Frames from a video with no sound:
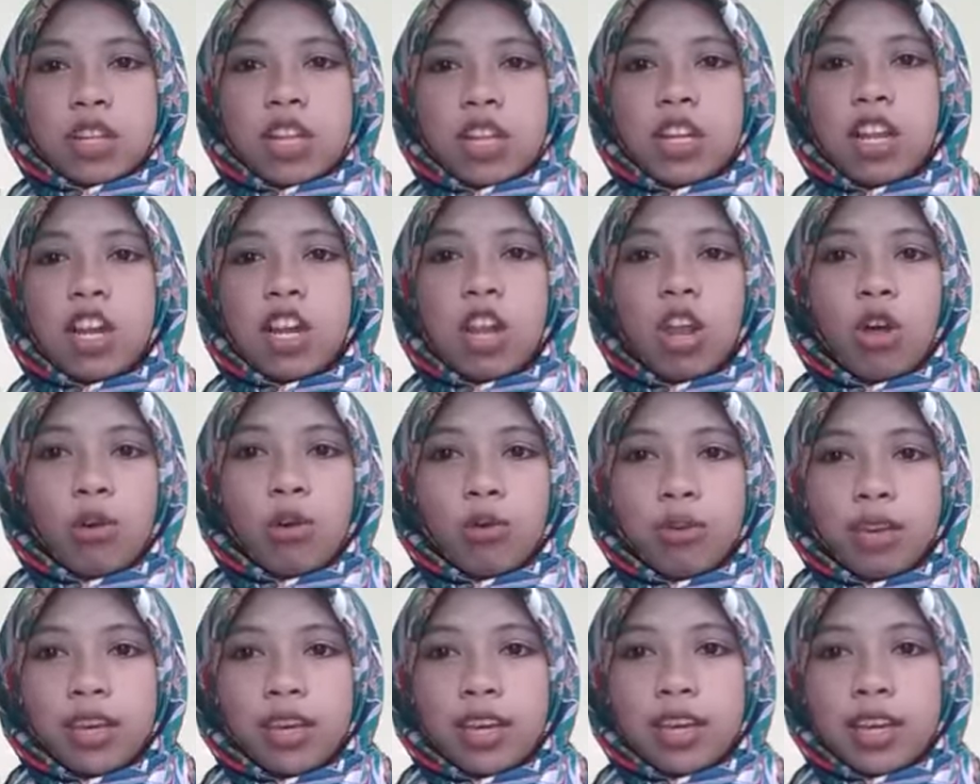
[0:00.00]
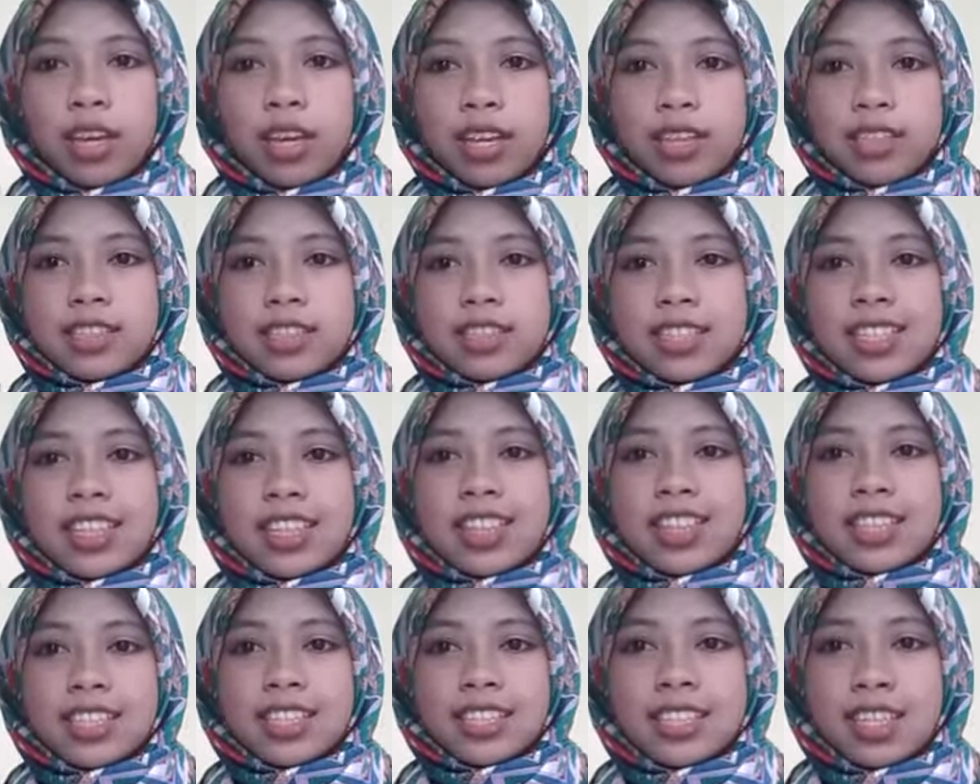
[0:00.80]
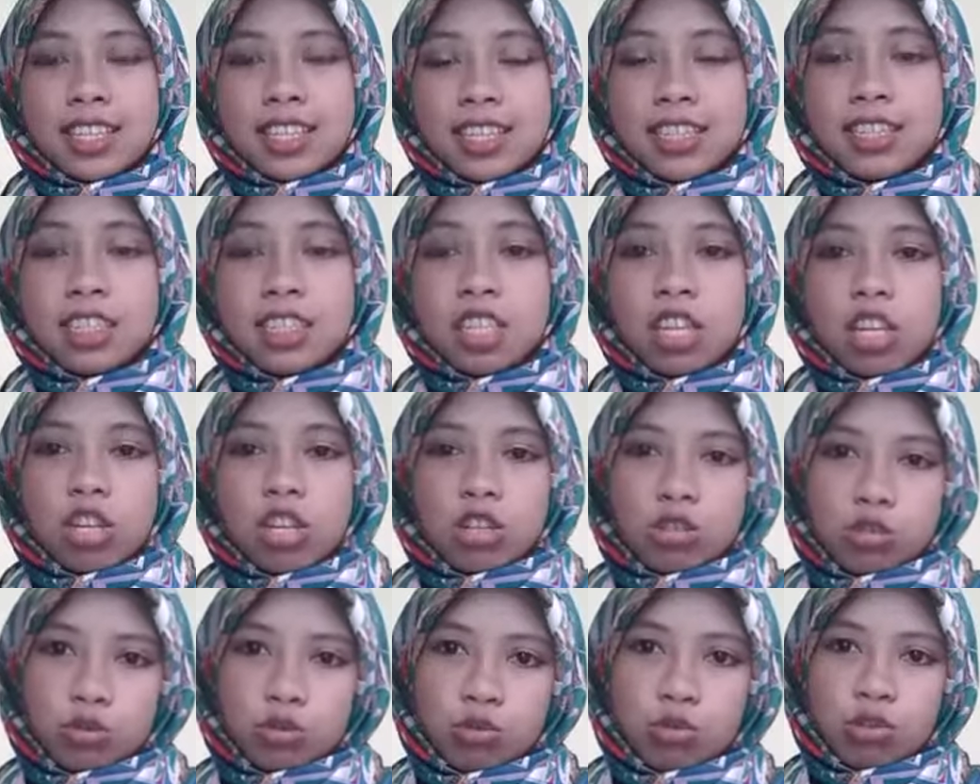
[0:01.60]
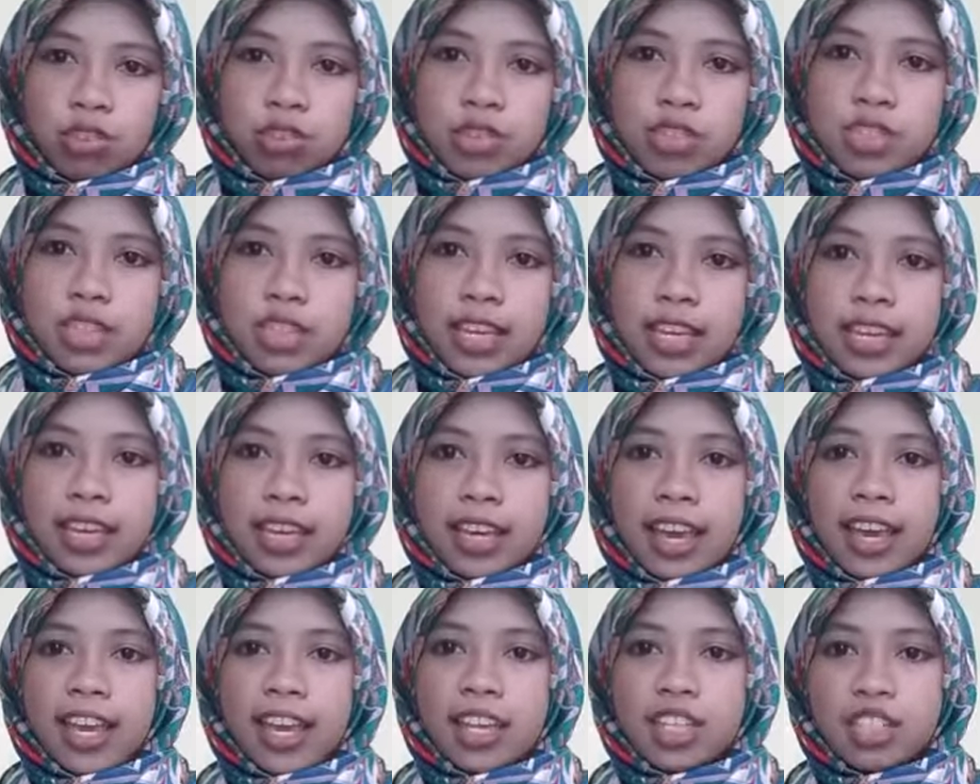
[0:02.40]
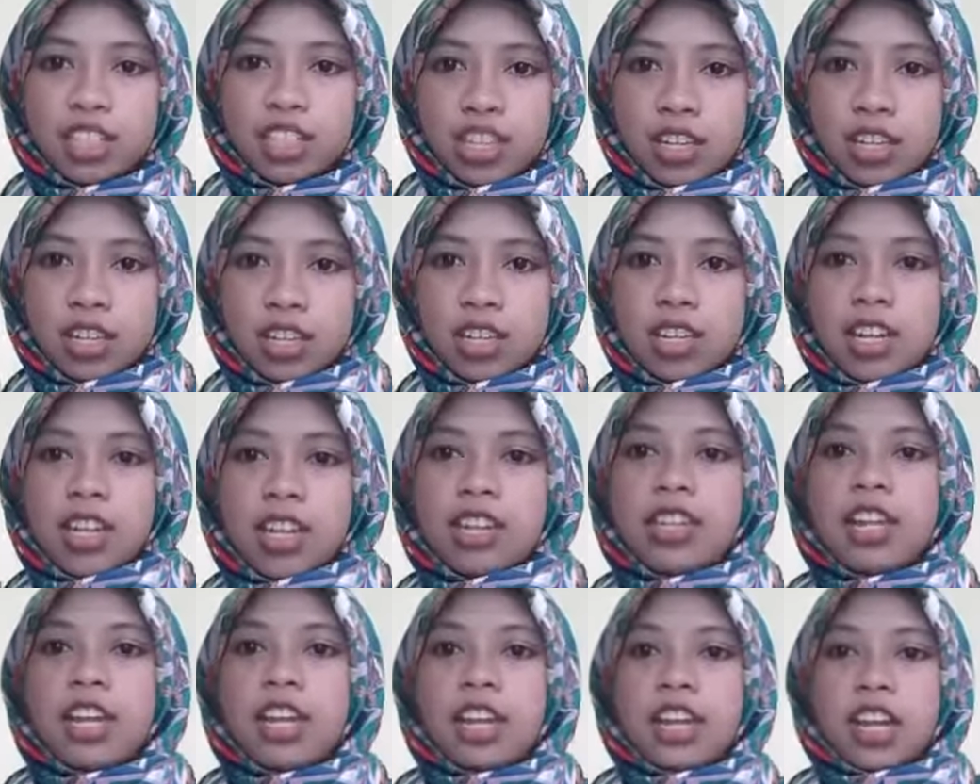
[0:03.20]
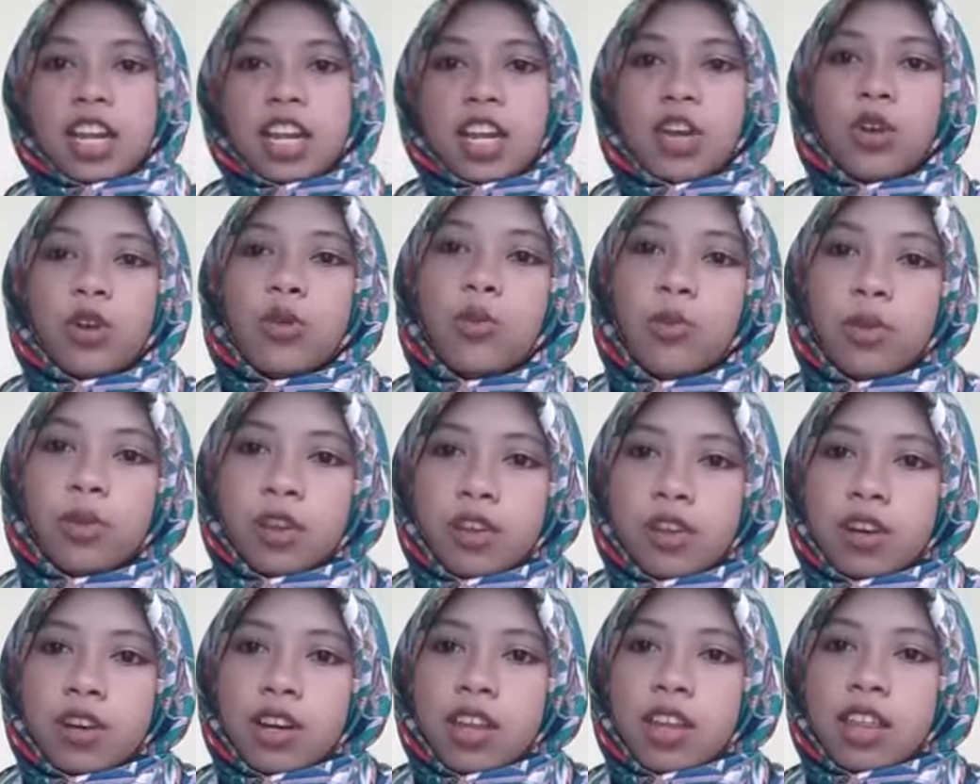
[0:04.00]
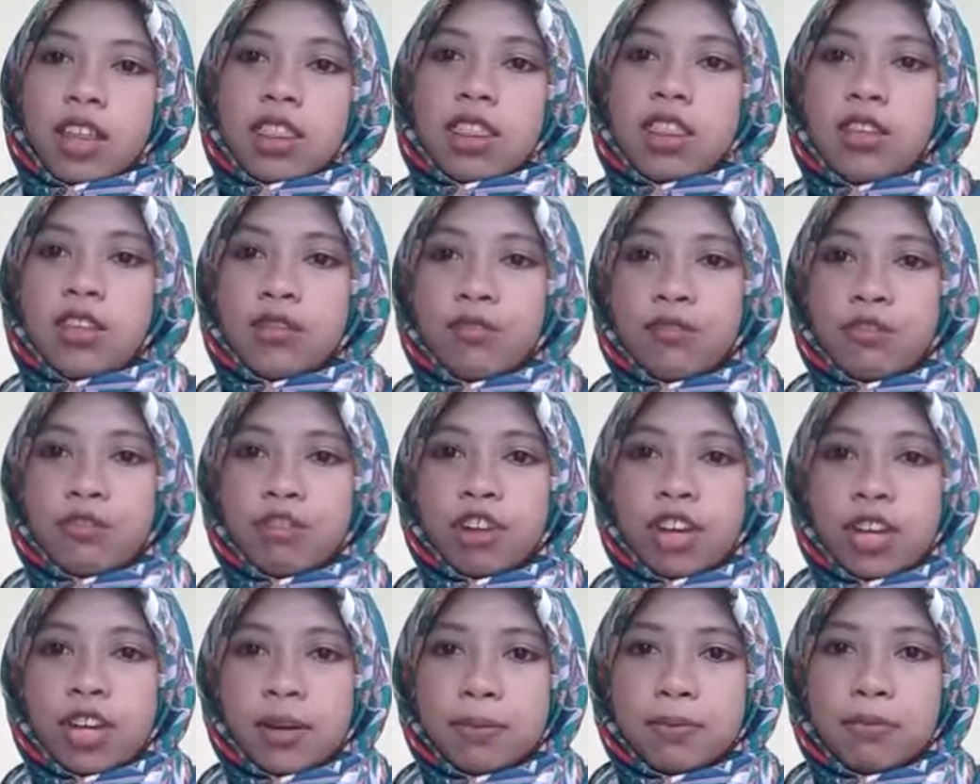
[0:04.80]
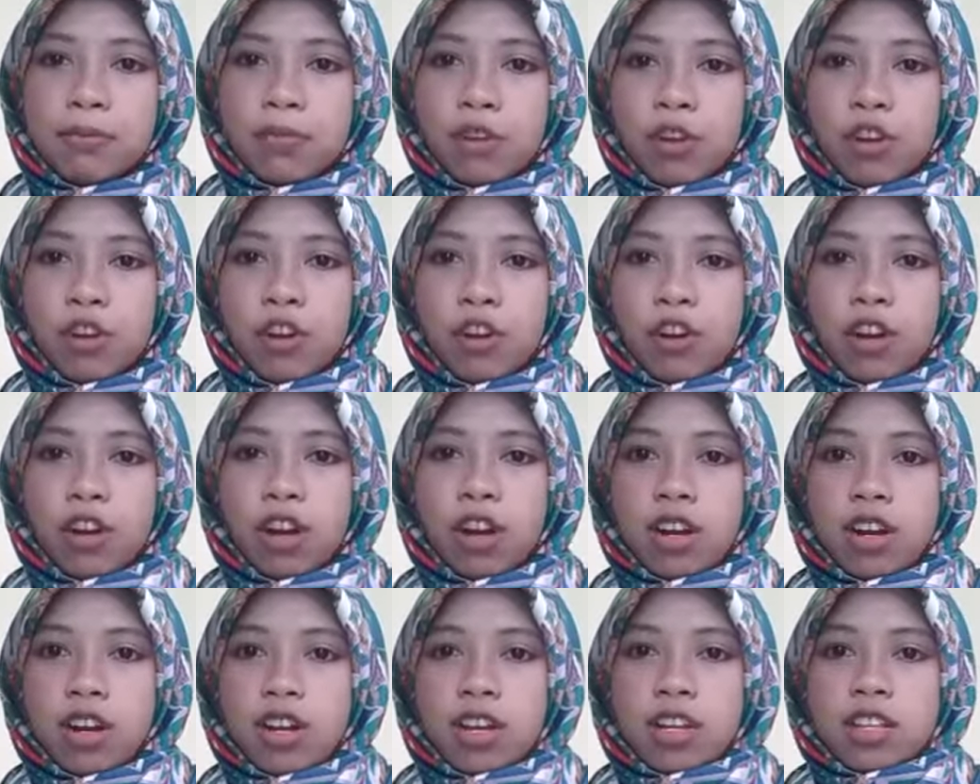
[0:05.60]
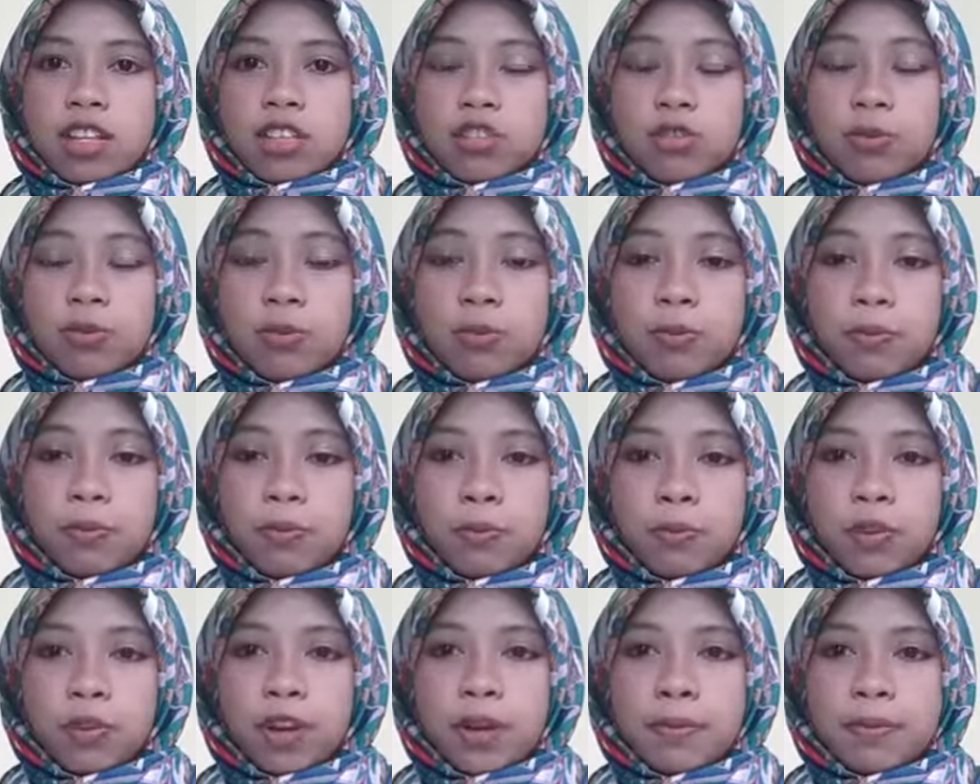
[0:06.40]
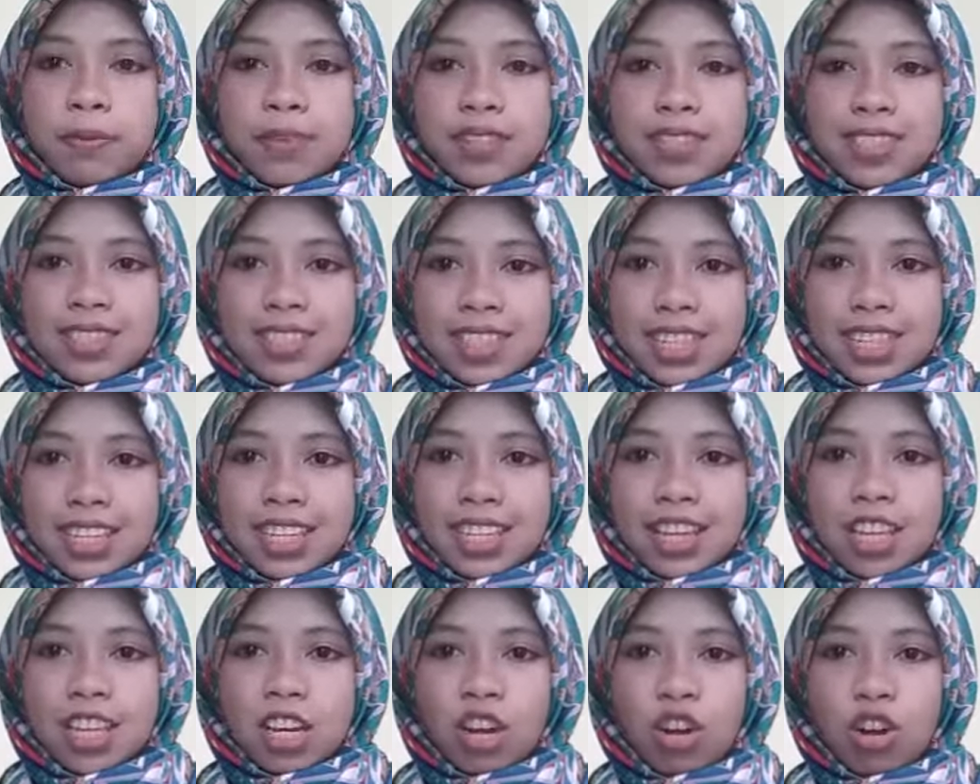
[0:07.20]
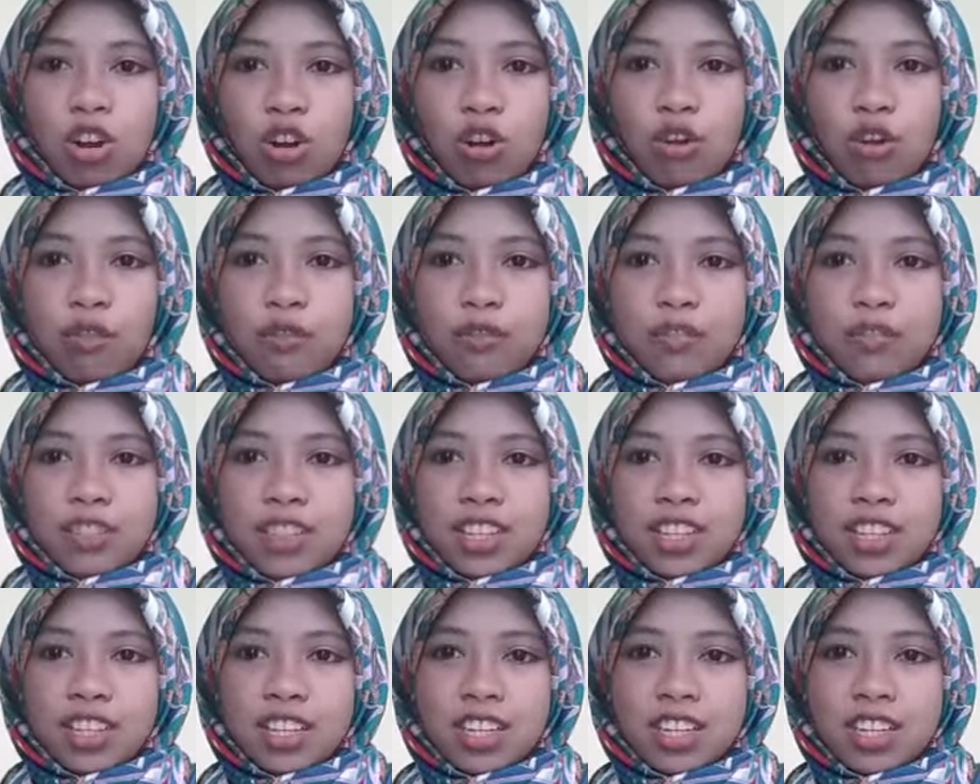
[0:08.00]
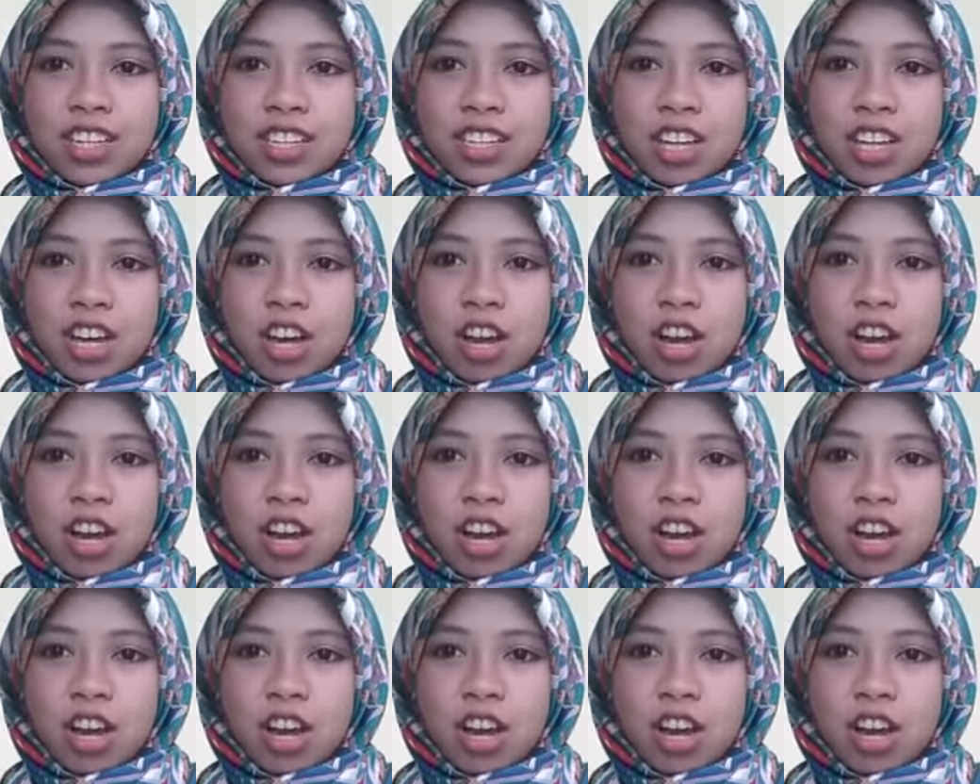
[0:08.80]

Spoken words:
not allowing its citizens to take action that require the freedom or supremacy of the